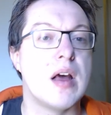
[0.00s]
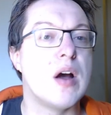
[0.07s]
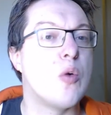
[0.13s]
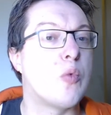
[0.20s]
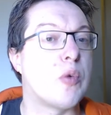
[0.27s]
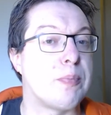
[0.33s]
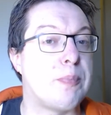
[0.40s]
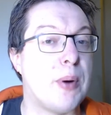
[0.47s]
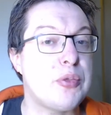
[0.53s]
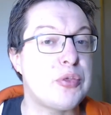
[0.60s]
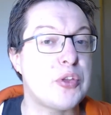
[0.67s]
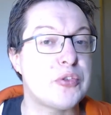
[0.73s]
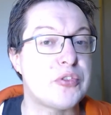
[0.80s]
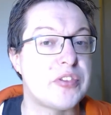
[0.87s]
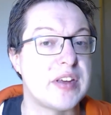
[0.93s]
With both
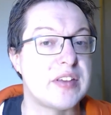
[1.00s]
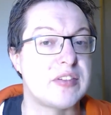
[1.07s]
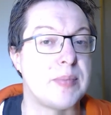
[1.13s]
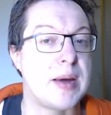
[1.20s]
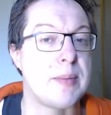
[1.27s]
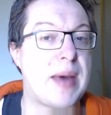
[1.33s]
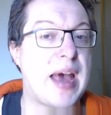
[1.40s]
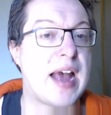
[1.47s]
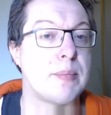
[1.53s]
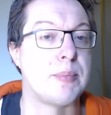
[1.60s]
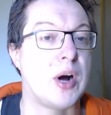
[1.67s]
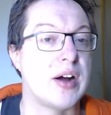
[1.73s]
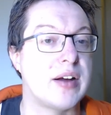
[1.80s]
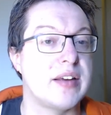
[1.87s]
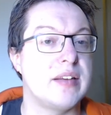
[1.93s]
those things in my back
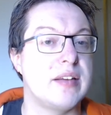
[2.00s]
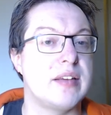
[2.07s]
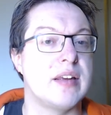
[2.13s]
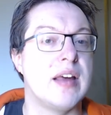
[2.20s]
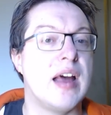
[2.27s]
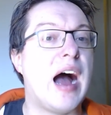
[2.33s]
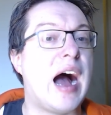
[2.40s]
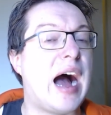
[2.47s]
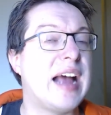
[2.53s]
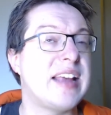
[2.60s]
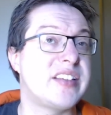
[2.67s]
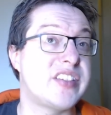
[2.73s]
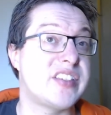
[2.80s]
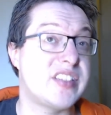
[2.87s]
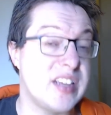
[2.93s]
pocket, I
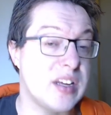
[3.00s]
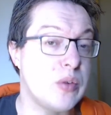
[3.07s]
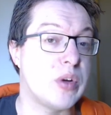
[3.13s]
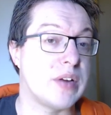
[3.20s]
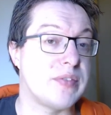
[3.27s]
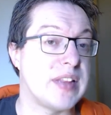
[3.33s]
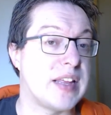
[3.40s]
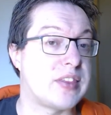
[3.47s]
still would have let the